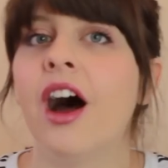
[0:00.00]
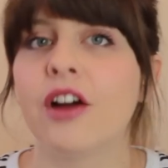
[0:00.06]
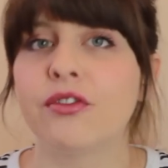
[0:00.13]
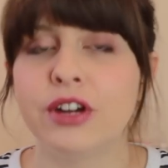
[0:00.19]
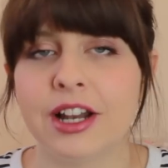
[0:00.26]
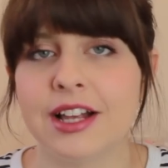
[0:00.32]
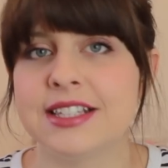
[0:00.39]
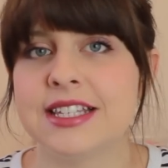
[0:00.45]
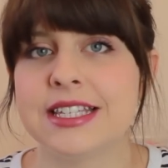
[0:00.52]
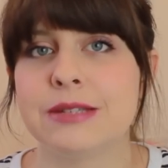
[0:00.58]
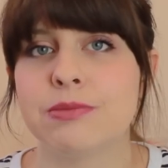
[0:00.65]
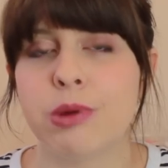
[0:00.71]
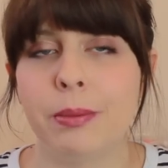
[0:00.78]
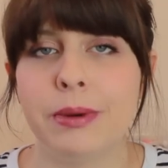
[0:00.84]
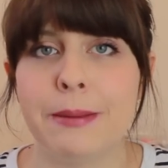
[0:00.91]
I've realised
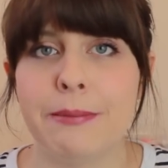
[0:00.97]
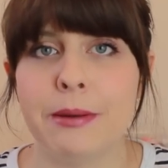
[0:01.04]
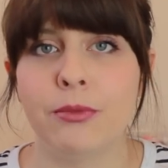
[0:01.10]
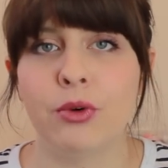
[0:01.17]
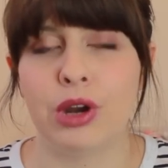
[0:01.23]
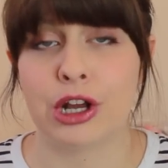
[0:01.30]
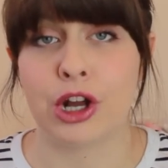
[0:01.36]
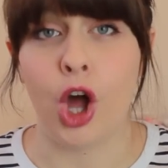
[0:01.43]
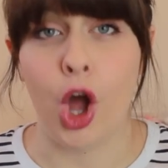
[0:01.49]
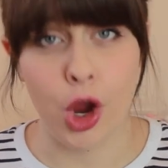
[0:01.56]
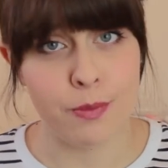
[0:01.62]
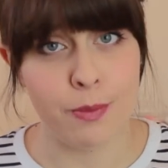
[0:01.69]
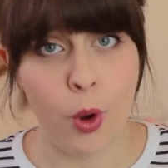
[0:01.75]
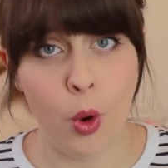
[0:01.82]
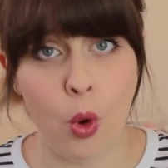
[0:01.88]
this is probably a bit more like a
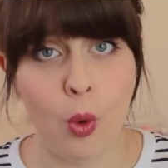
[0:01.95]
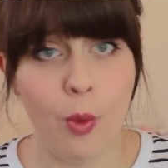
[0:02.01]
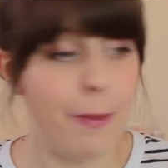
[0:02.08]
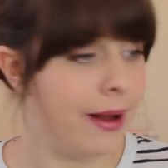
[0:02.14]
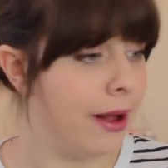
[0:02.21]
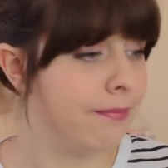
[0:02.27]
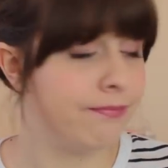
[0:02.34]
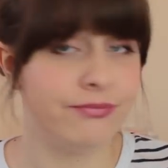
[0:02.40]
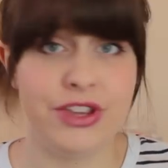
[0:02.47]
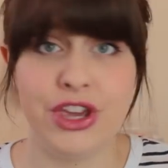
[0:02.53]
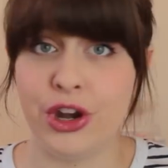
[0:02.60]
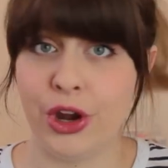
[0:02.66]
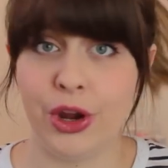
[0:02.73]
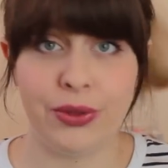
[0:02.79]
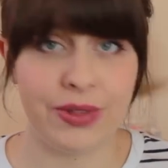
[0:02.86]
home haul, but
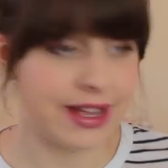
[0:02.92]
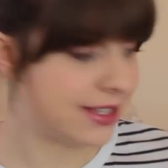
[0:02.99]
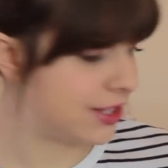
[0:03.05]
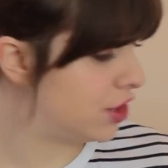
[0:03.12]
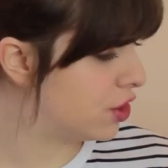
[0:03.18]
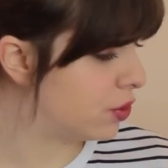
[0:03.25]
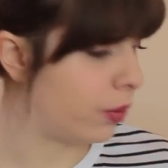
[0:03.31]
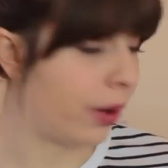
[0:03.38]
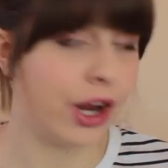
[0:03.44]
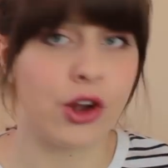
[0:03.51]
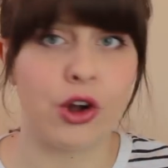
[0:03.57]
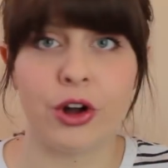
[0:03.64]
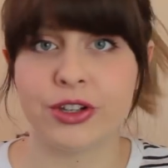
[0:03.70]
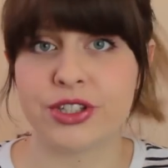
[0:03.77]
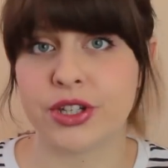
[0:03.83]
you know, that's just what I
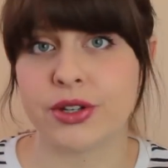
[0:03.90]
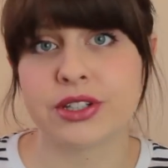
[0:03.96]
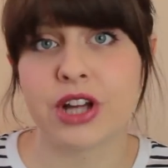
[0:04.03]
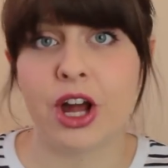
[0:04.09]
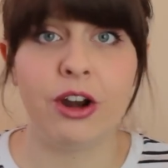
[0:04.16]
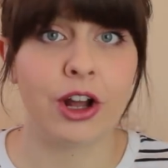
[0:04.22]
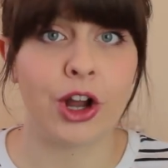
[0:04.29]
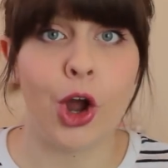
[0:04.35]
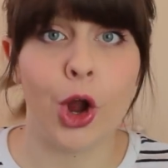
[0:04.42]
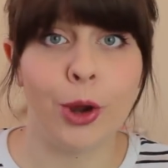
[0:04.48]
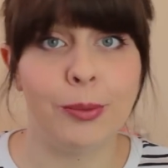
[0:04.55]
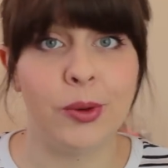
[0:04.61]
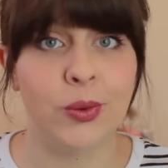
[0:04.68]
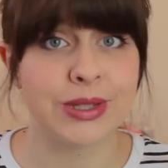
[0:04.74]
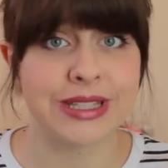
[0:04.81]
got, so it's kind of like a
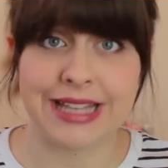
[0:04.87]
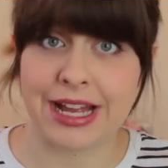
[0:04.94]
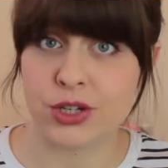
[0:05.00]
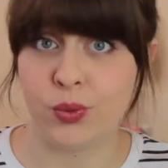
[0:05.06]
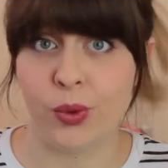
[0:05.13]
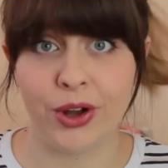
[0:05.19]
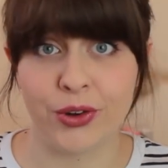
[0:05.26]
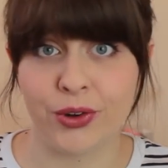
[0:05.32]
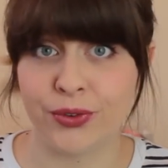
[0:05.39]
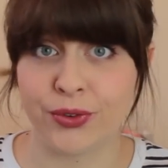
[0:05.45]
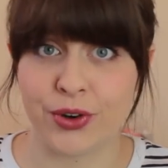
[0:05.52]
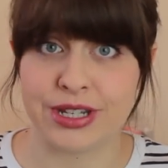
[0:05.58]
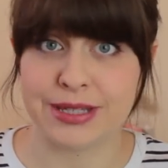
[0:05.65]
home haul slash what I got for